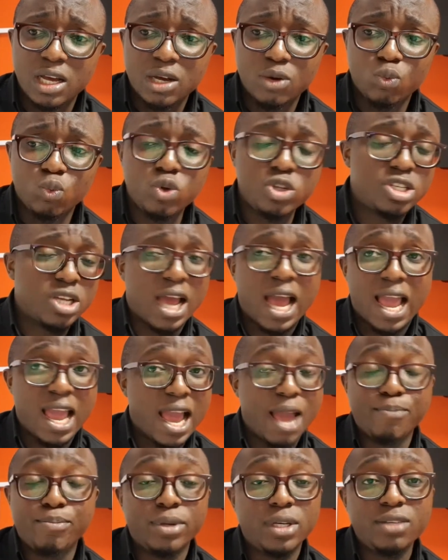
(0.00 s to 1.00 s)
which
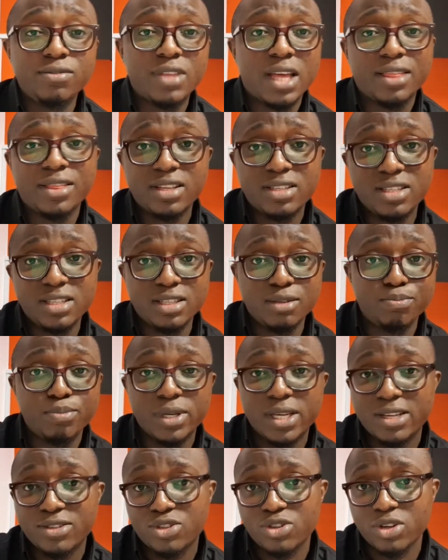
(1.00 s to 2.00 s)
I believe that this is the
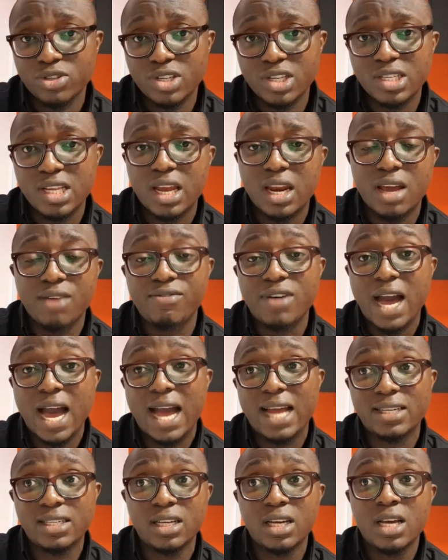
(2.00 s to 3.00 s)
biggest success that I've
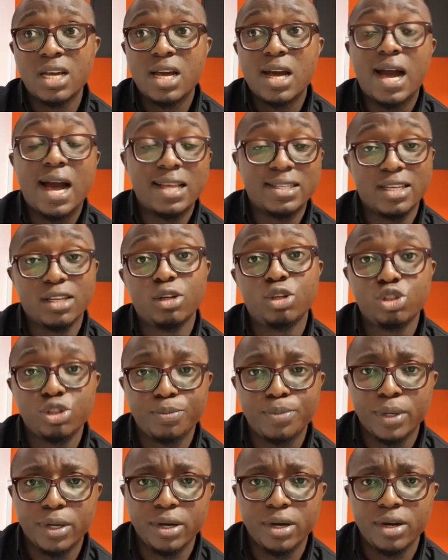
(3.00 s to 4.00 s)
had as an
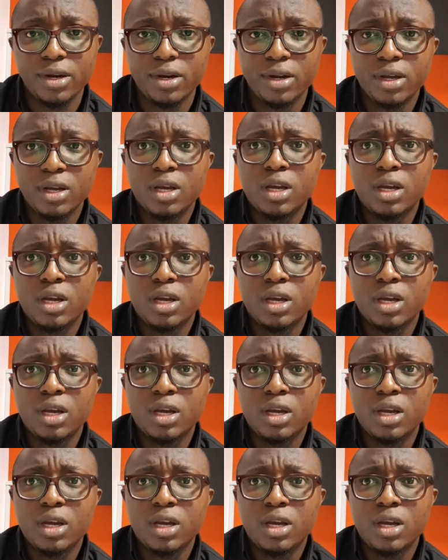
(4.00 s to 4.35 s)
entrepreneur,